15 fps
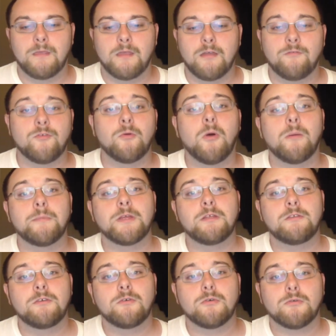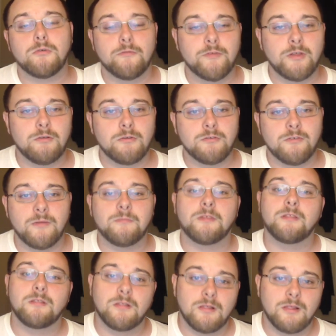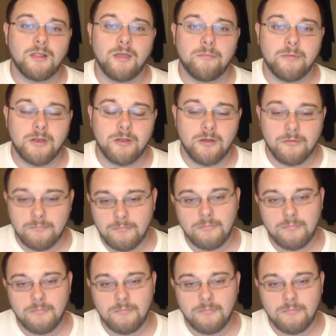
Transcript: If you want me to do a review or something, let me know.